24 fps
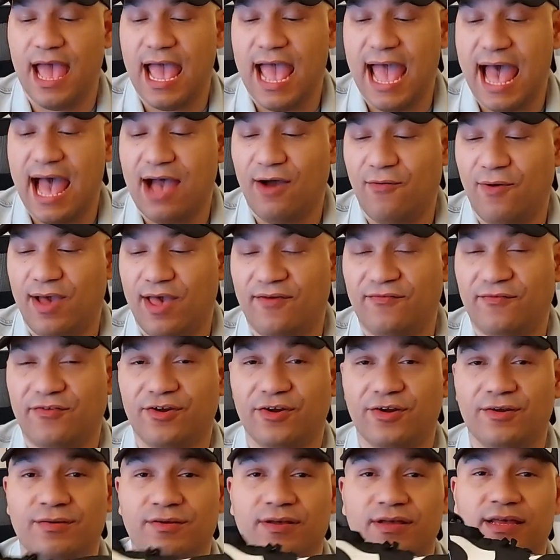
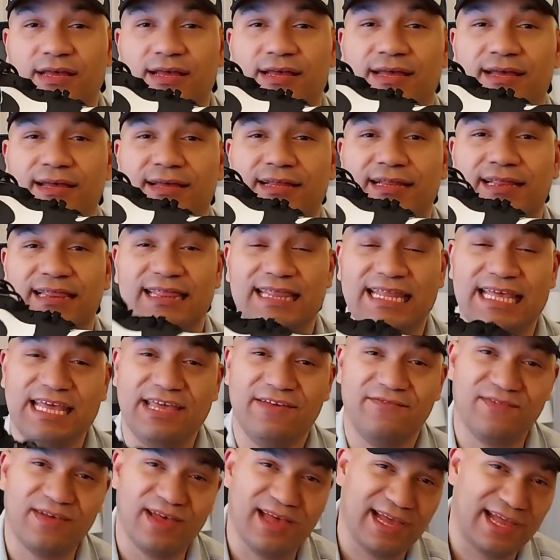However, leave